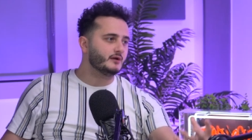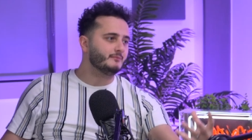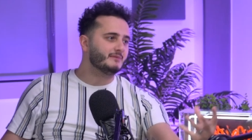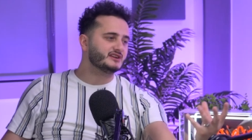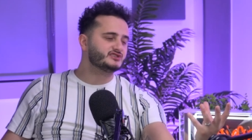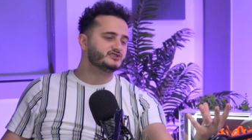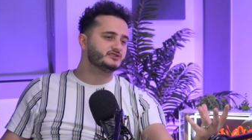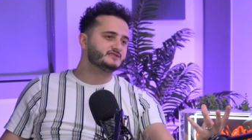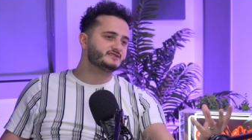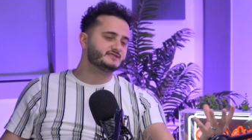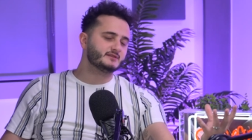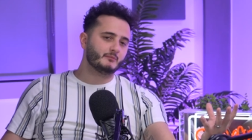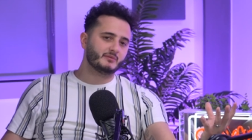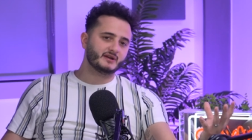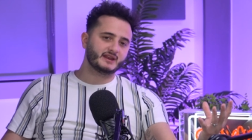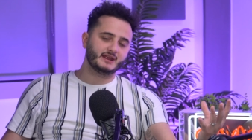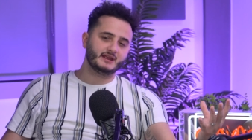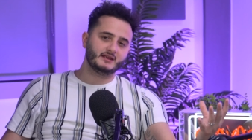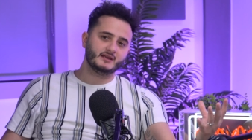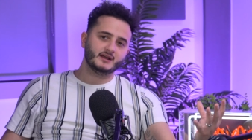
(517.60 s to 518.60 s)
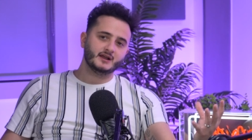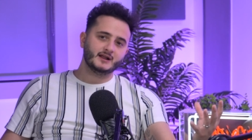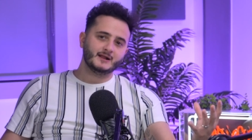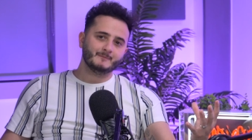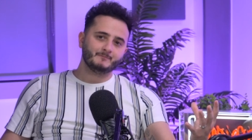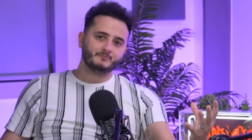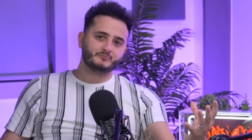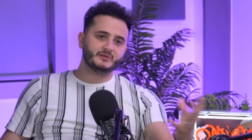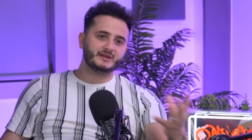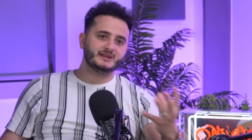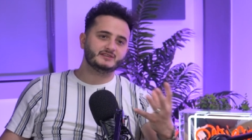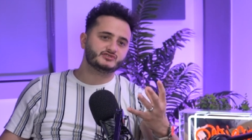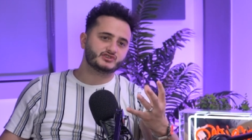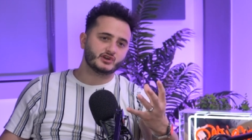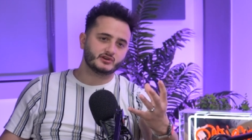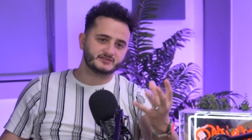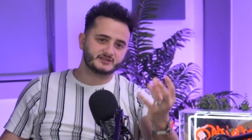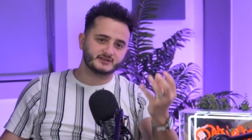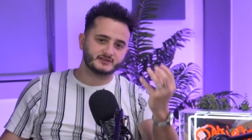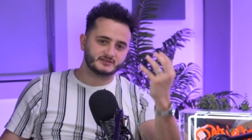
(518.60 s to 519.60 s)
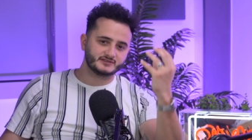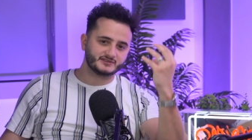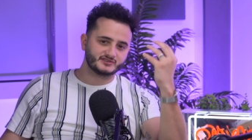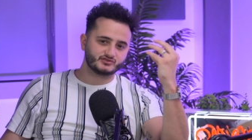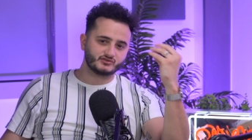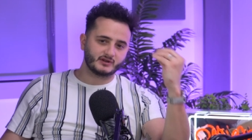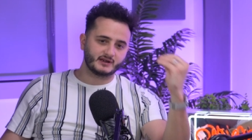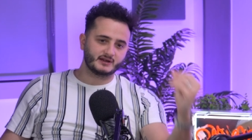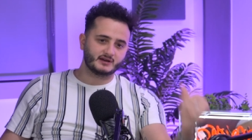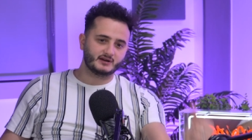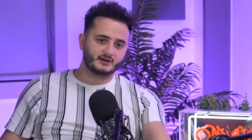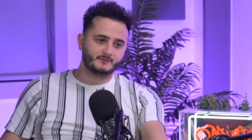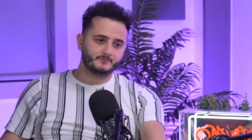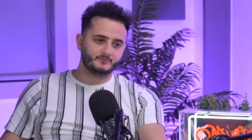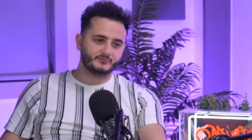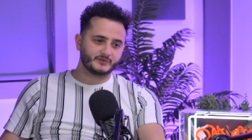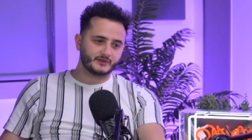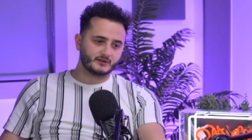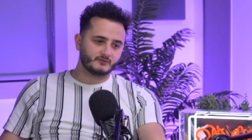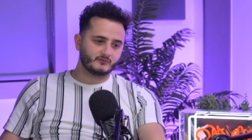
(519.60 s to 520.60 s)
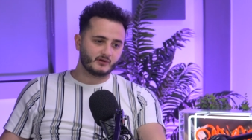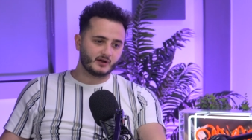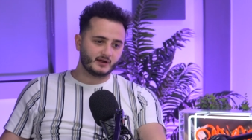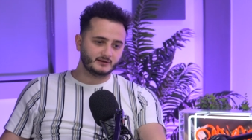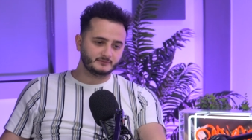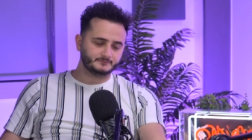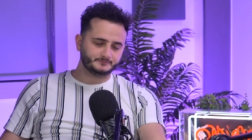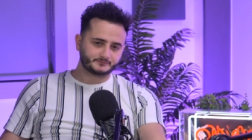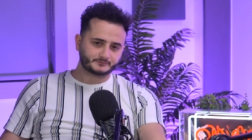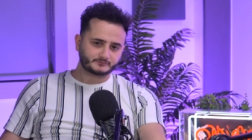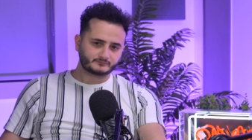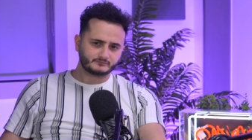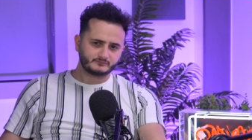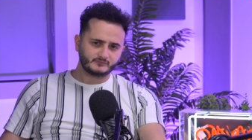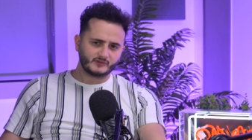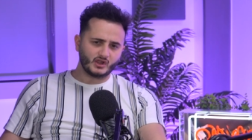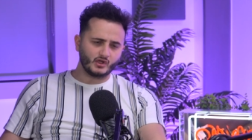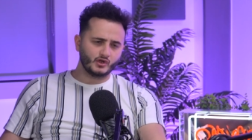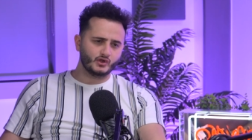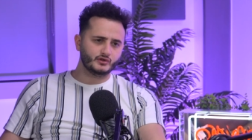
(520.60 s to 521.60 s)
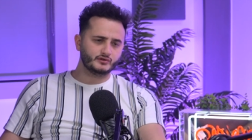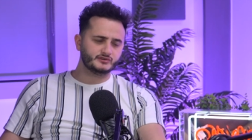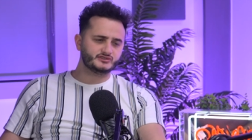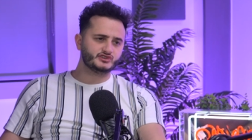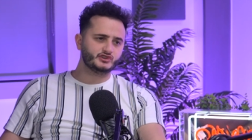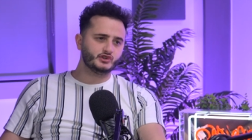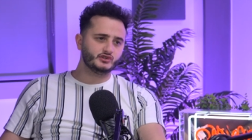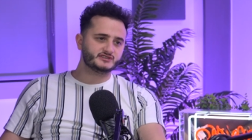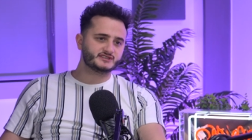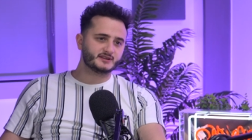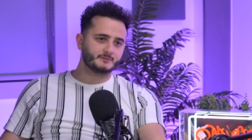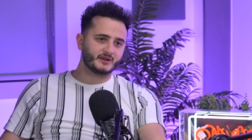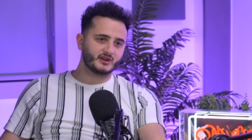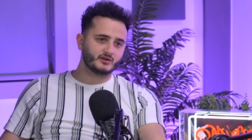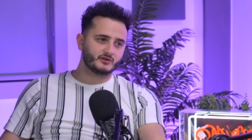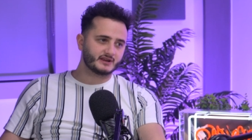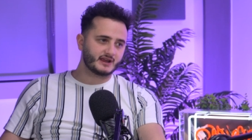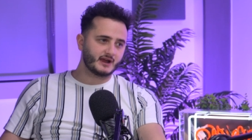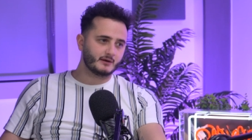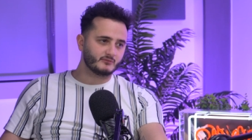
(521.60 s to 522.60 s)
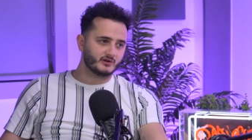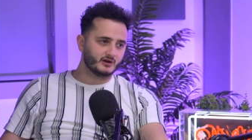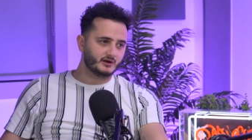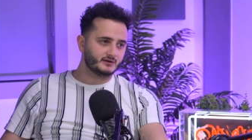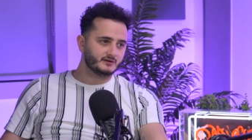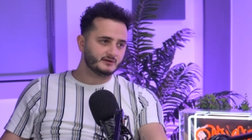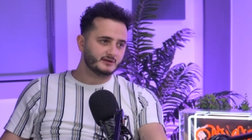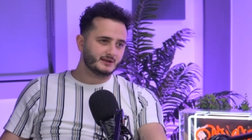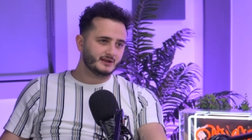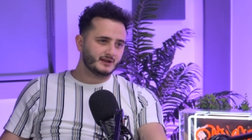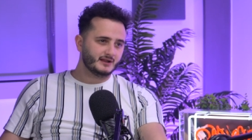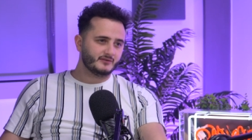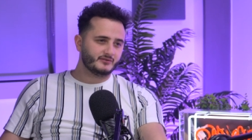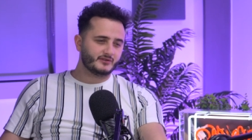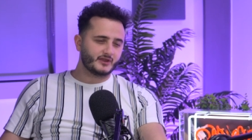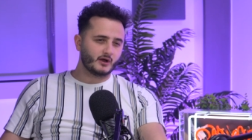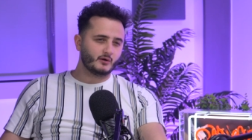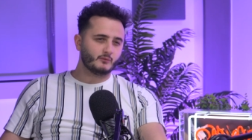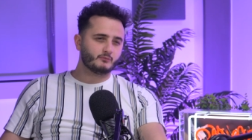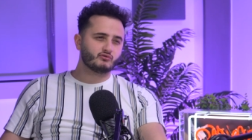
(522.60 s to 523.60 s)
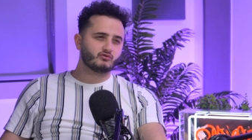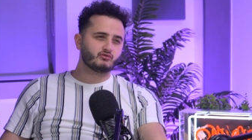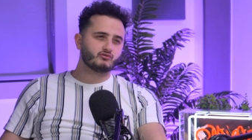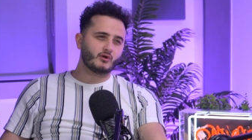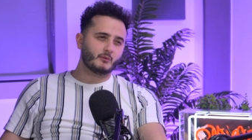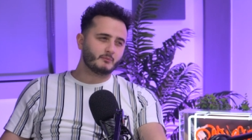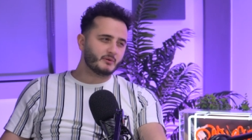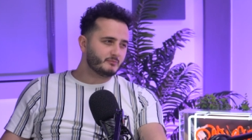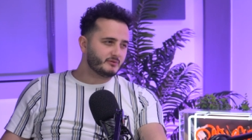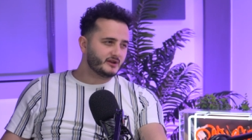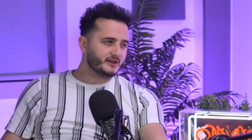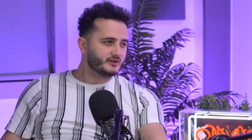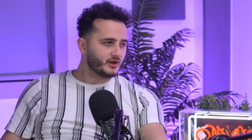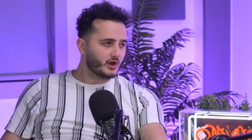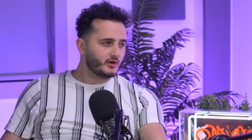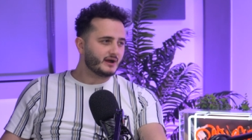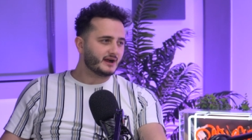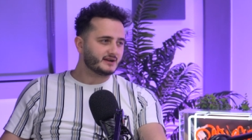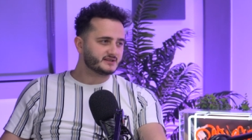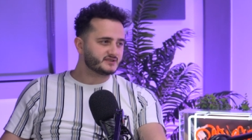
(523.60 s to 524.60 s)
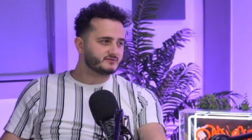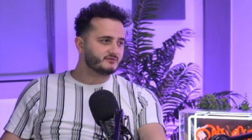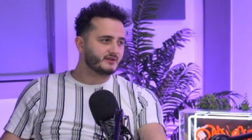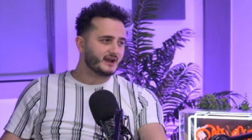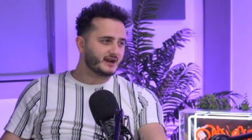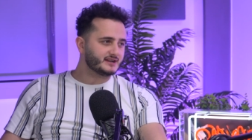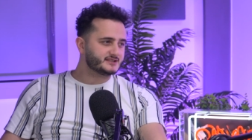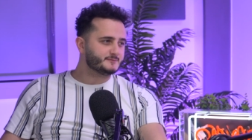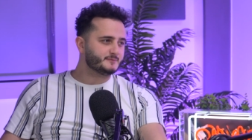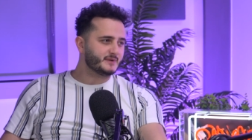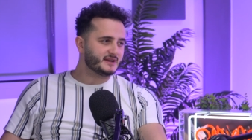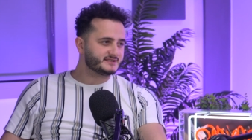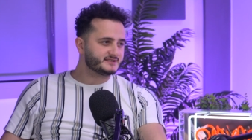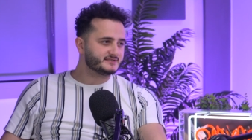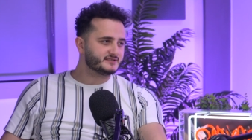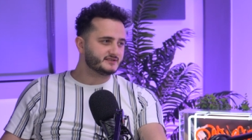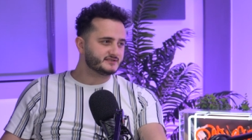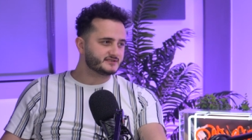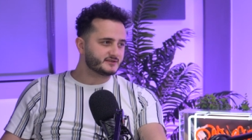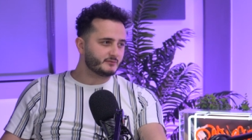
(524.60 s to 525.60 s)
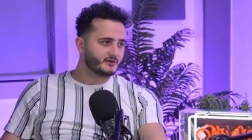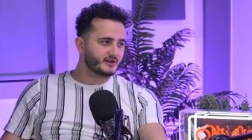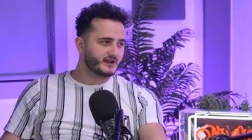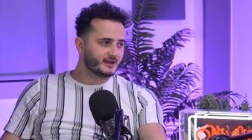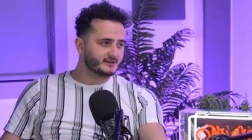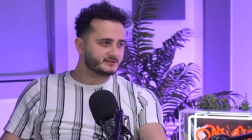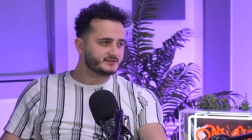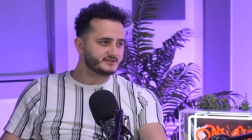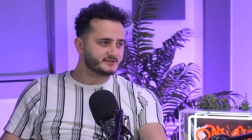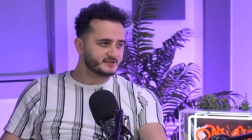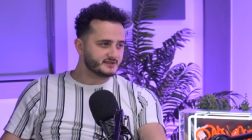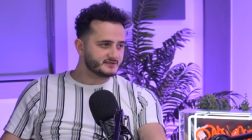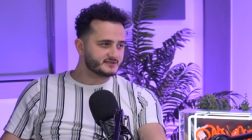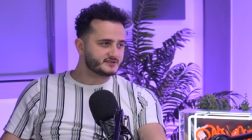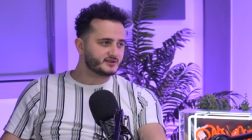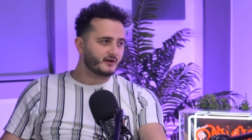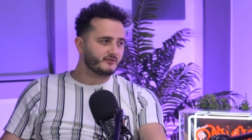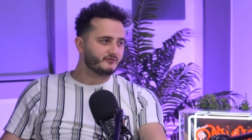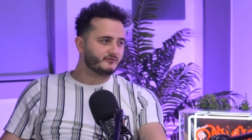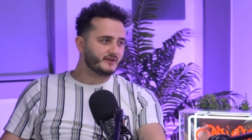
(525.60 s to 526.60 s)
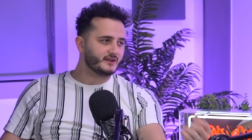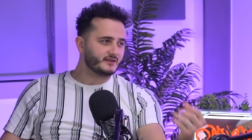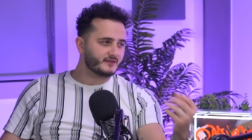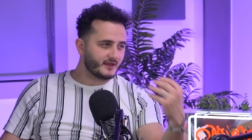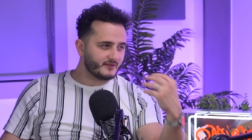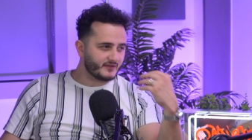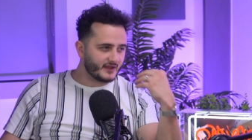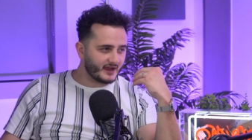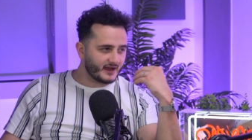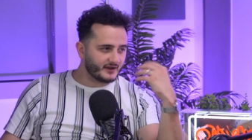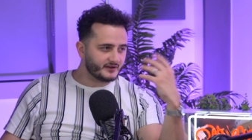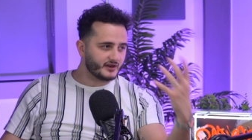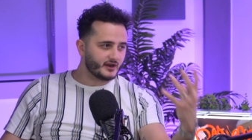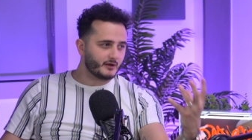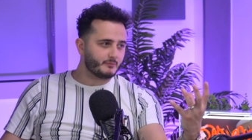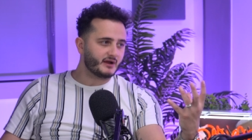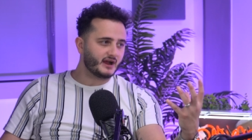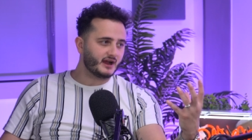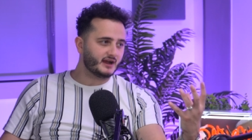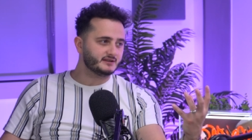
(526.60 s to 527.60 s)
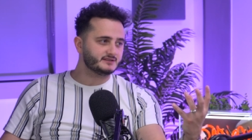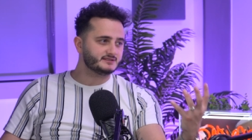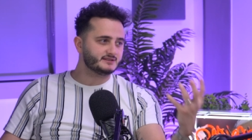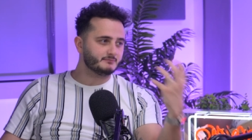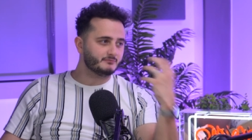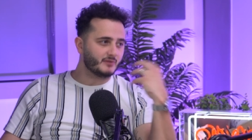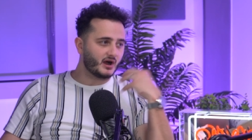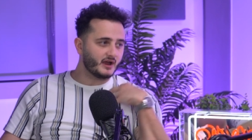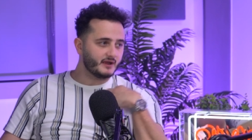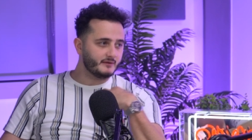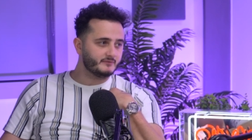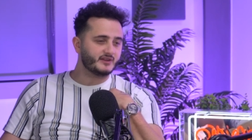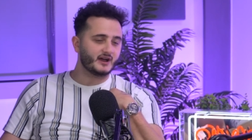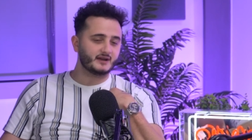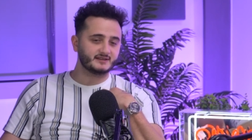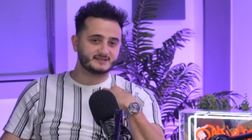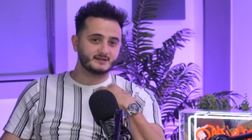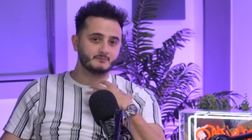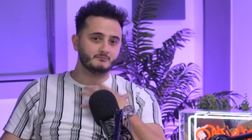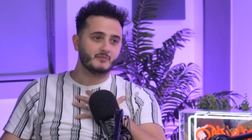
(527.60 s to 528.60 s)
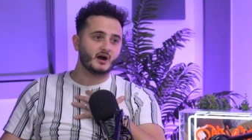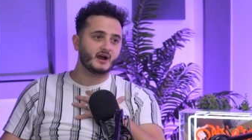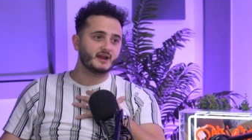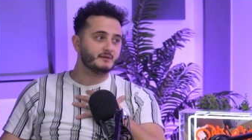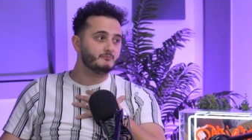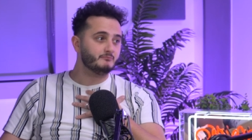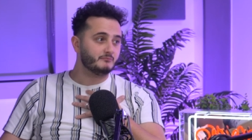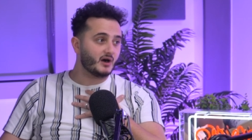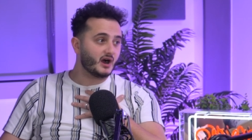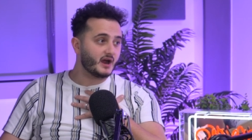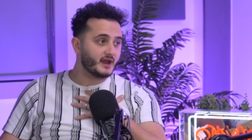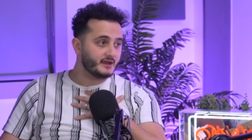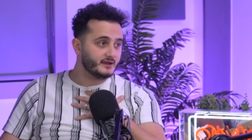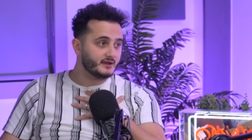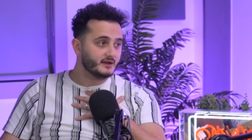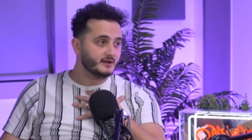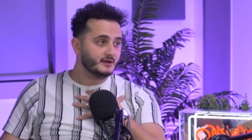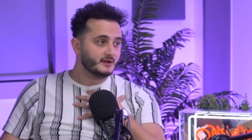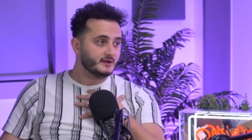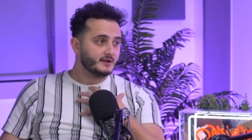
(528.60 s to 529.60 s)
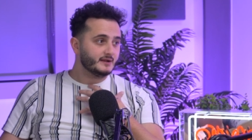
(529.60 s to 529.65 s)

So imagine somebody being chosen as a traitor, right? Who's used to being on camera, they'll probably know how to react better than somebody that doesn't. So I think that they had an upper hand in my if that's in my in my